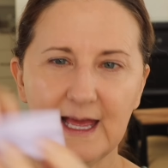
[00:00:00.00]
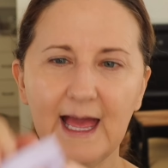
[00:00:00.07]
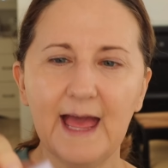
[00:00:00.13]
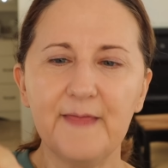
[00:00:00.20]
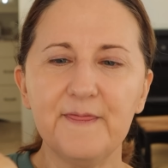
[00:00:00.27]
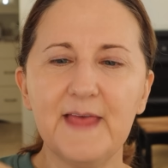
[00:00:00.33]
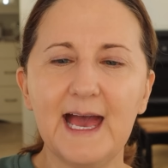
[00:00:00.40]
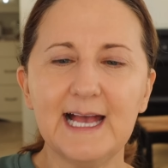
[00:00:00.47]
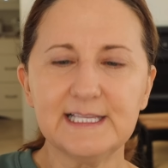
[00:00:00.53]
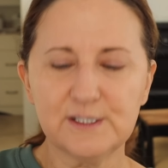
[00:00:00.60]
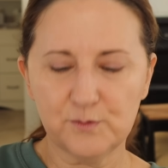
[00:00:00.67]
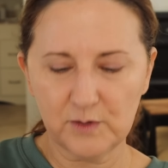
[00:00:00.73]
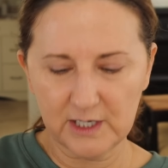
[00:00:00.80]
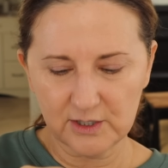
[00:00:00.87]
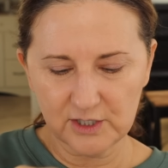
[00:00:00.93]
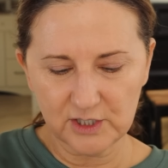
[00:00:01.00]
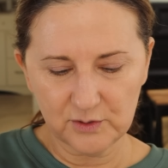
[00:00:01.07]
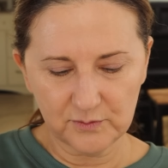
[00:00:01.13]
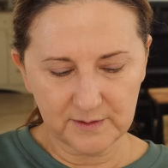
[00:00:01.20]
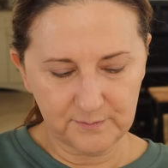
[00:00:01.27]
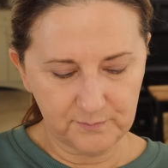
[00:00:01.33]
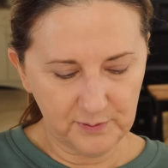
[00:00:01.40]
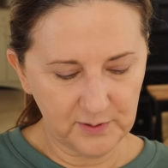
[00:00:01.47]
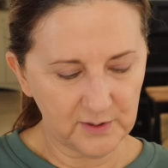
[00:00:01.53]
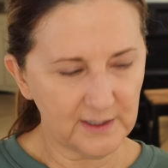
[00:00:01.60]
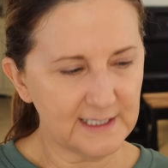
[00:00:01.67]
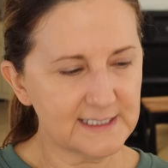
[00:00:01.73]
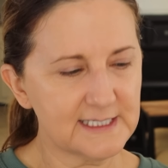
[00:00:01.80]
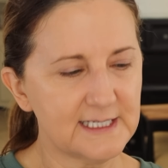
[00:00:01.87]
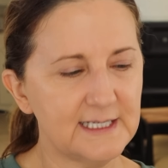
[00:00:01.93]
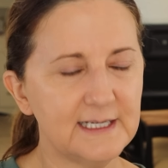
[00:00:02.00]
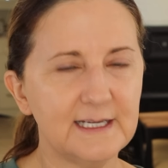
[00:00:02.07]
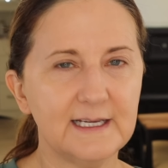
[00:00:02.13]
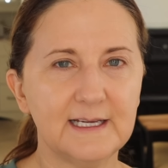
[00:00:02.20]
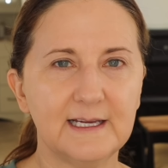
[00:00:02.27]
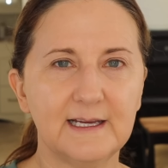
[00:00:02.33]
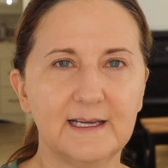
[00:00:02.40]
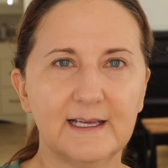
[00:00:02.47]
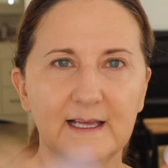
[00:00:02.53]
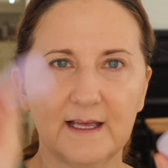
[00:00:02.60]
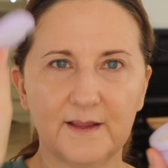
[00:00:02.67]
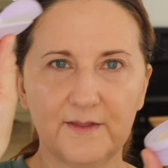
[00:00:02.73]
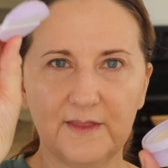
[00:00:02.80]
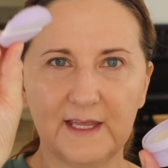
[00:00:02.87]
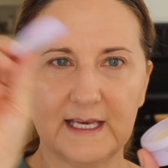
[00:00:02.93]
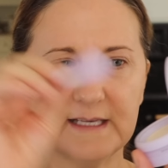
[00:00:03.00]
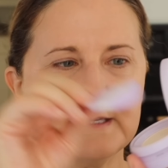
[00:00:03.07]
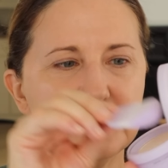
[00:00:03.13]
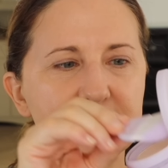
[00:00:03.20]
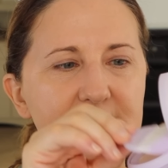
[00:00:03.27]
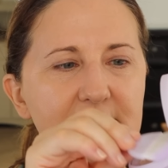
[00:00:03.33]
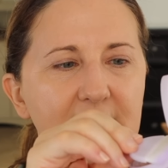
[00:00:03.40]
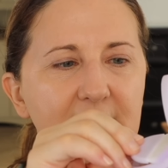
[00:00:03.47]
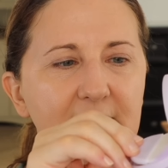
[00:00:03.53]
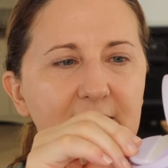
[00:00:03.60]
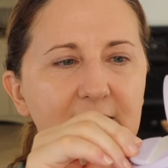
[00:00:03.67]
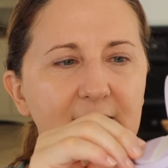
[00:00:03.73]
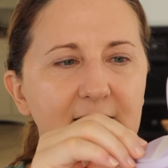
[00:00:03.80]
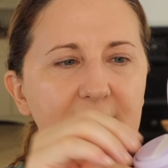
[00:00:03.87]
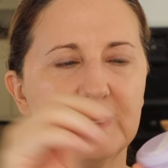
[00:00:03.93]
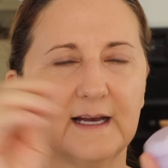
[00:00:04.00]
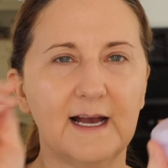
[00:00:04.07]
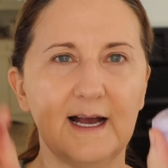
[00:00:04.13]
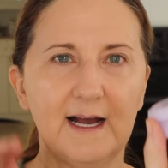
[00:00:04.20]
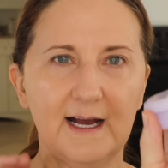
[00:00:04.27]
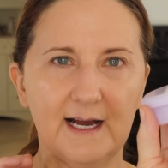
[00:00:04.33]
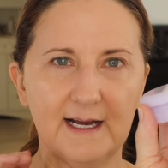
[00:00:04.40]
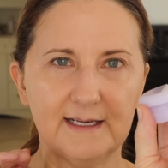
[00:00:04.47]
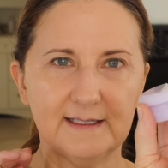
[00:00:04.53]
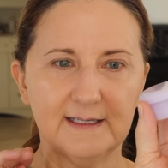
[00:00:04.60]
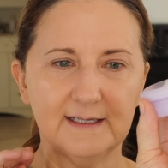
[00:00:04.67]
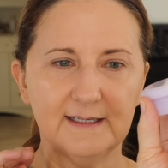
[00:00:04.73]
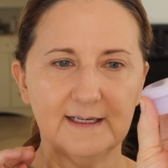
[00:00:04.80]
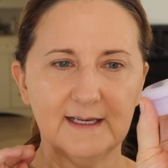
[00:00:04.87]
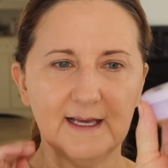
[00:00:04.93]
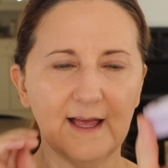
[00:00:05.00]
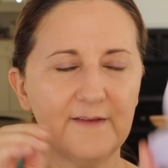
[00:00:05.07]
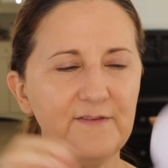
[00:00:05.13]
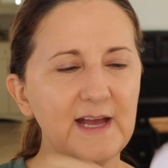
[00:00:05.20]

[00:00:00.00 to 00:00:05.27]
And that's where you would put this on. In